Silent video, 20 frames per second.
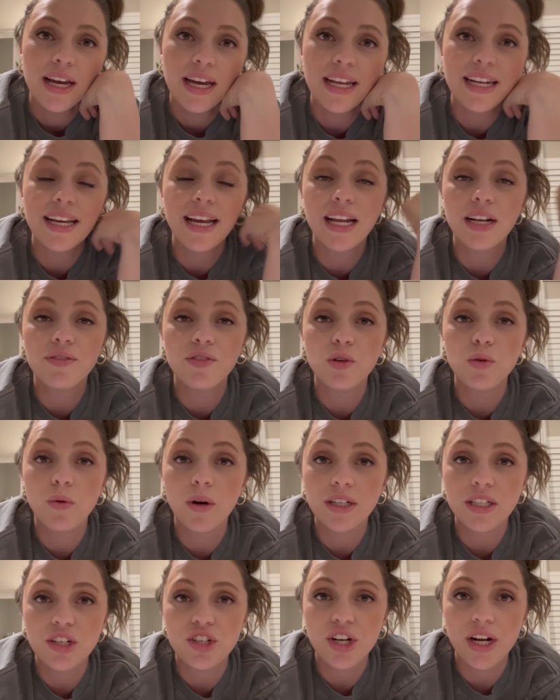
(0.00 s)
And again, if you
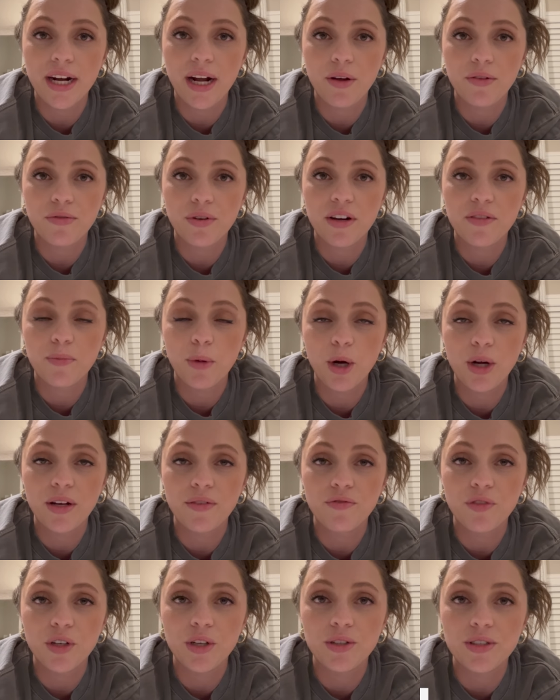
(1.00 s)
want to check out Thrive
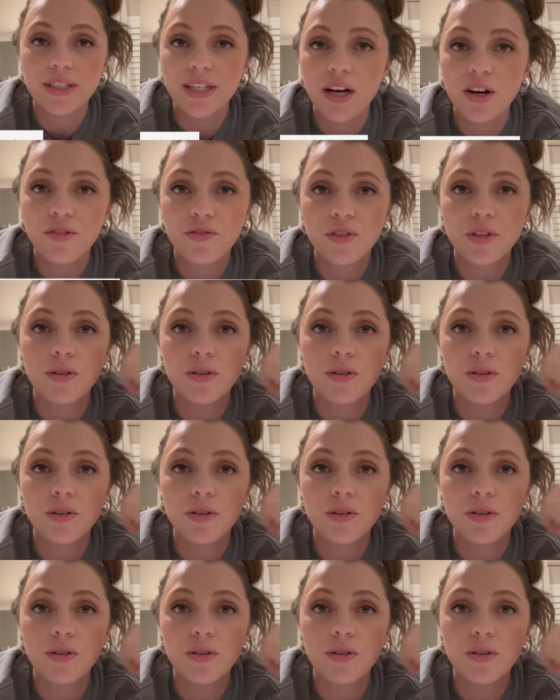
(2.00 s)
Market for yourself,